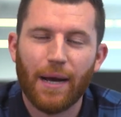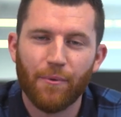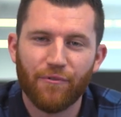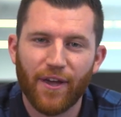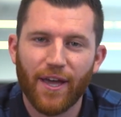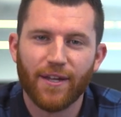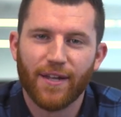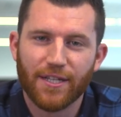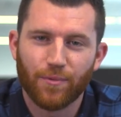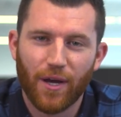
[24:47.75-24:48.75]
I'm a fan, and
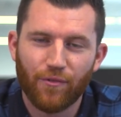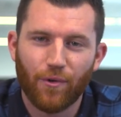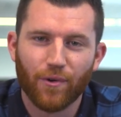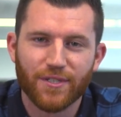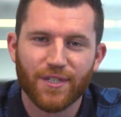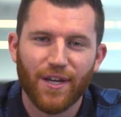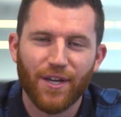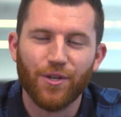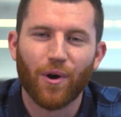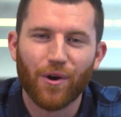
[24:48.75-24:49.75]
that's why, of course,
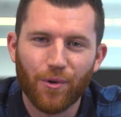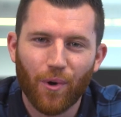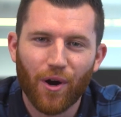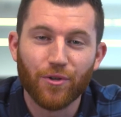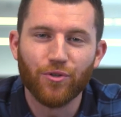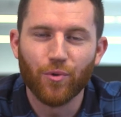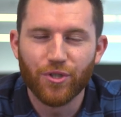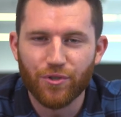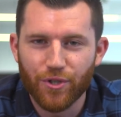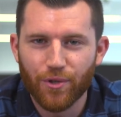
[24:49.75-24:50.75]
you are who you are and you do
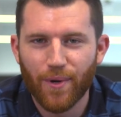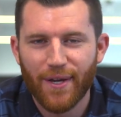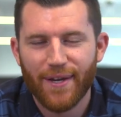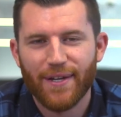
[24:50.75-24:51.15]
what you do.